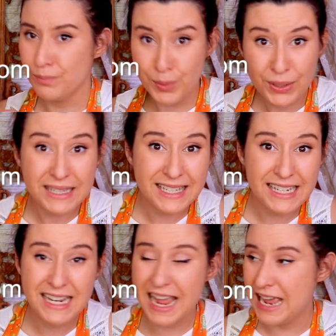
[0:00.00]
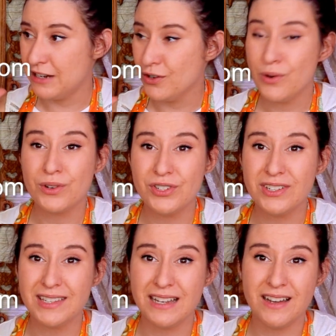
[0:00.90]
printed and
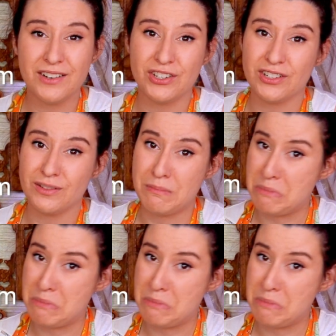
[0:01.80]
gorgeous and not just